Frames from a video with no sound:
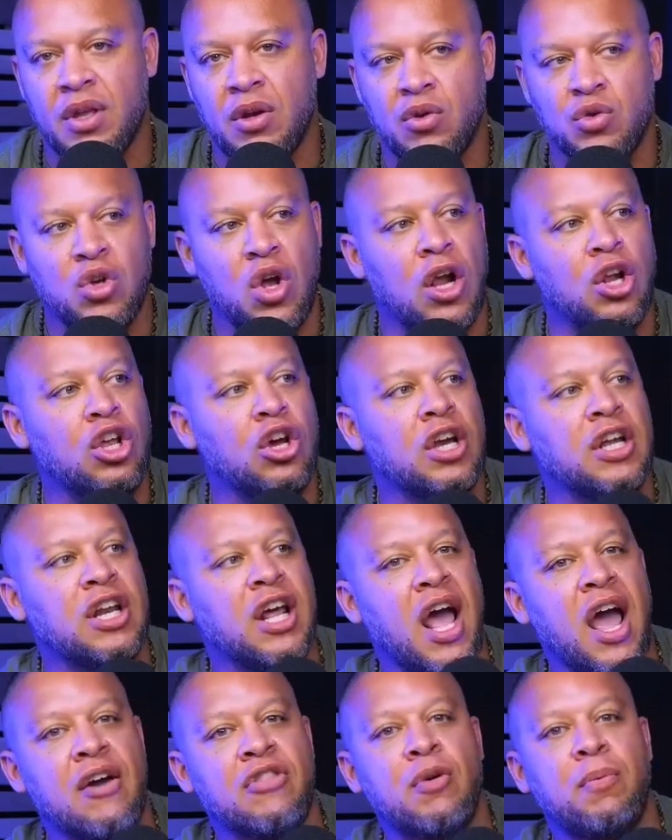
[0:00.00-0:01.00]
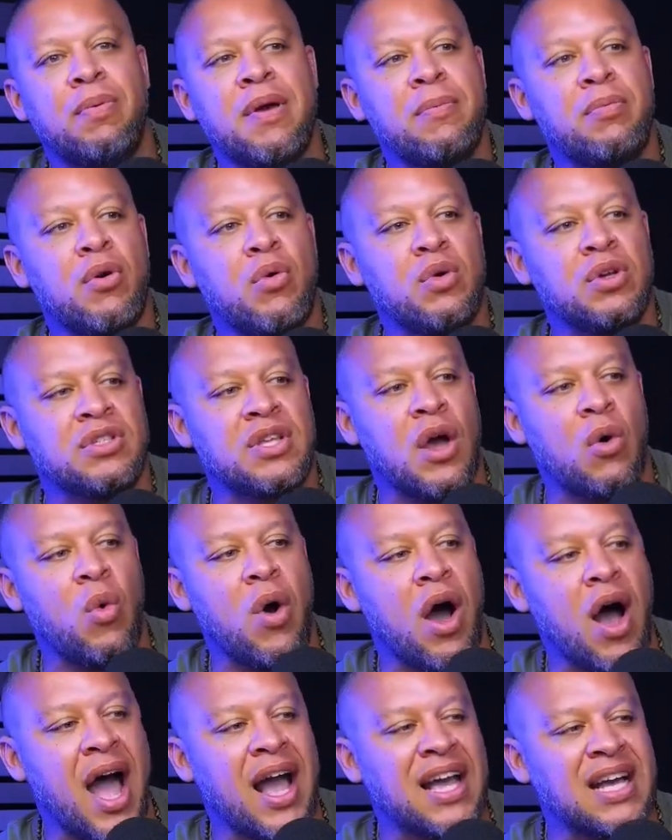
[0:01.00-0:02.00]
So we start looking at other people and we say,
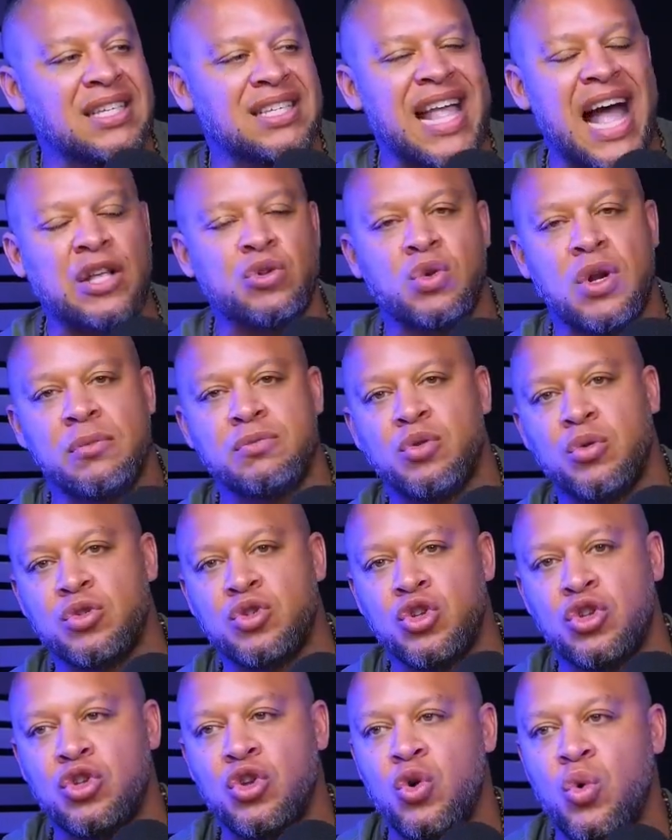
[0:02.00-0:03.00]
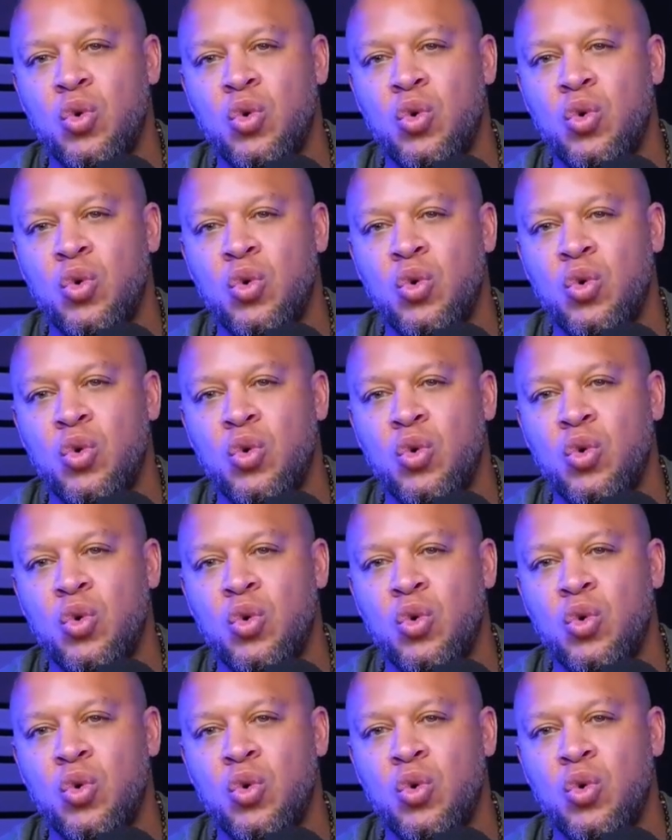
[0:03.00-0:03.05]
well, I guess that's what I'm supposed to do,